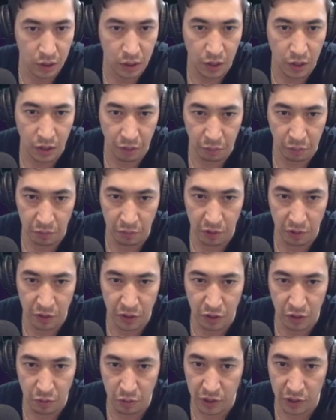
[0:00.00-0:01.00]
Like, we really
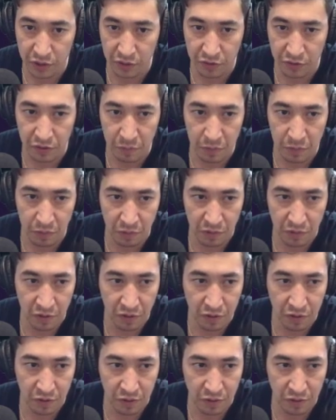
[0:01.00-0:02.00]
don't want this to be
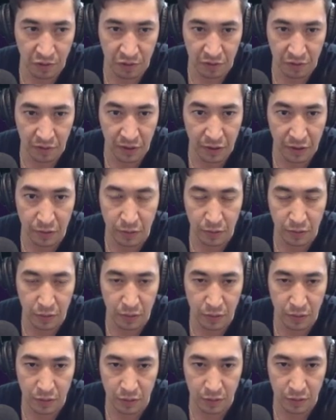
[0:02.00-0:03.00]
resistance, this line.
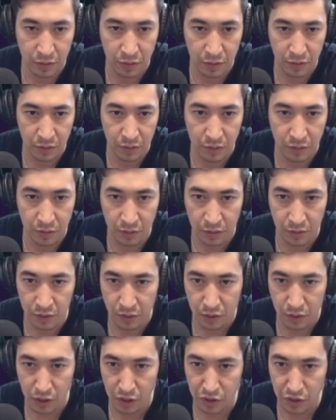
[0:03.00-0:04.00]

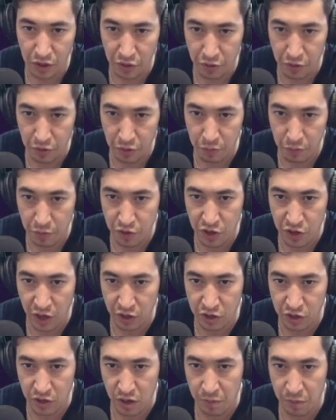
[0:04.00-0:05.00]
Another
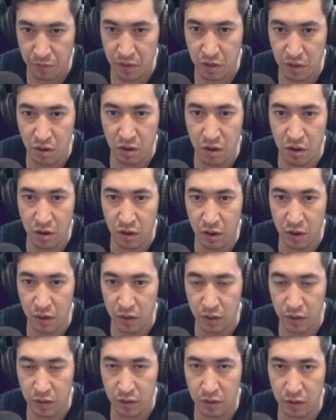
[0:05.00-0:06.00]
rejection up here, and
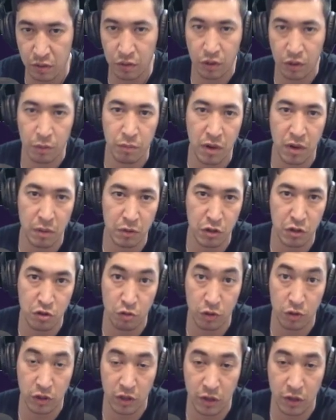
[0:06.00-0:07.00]
you could probably
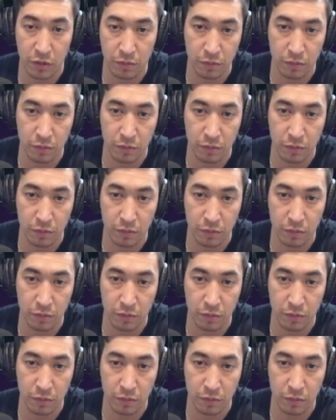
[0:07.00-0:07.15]
short that.